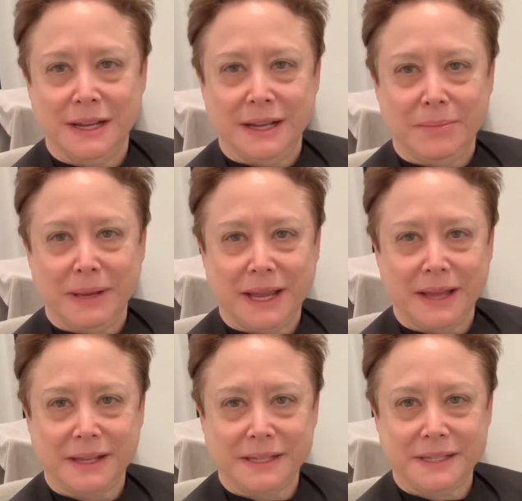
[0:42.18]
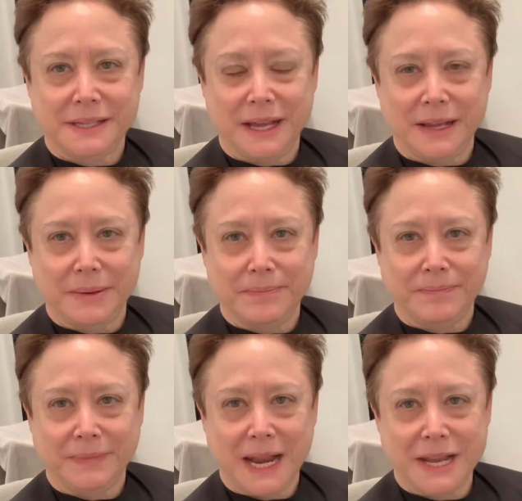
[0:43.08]
because
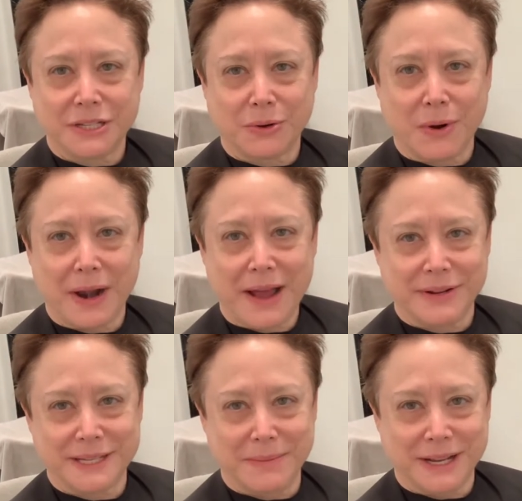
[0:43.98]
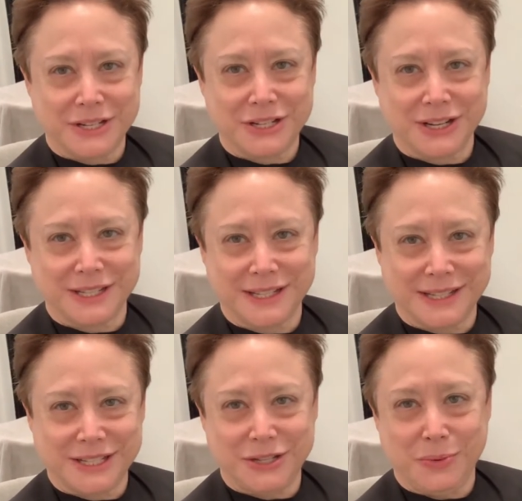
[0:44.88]
it hasn't grown out as much because it's
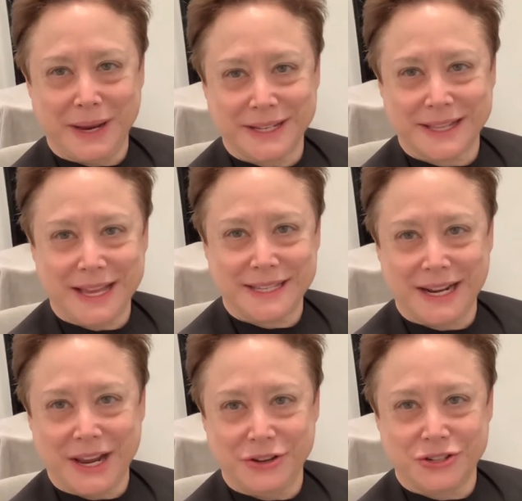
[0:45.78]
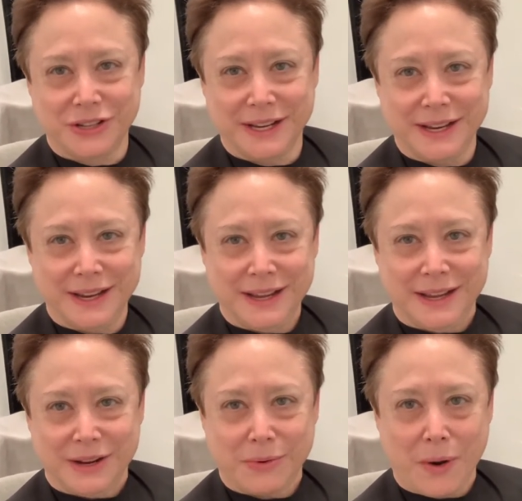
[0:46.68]
2 weeks less than I usually
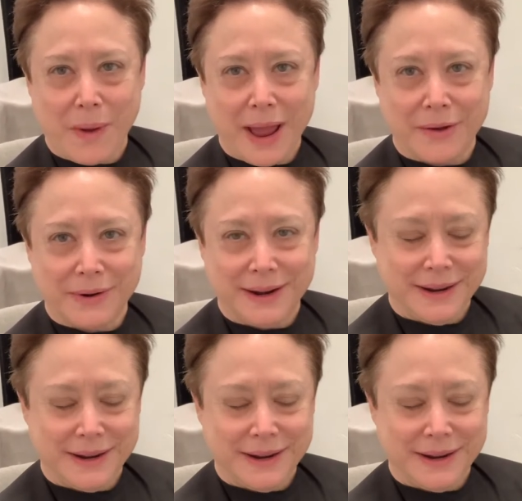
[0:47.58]
grow out.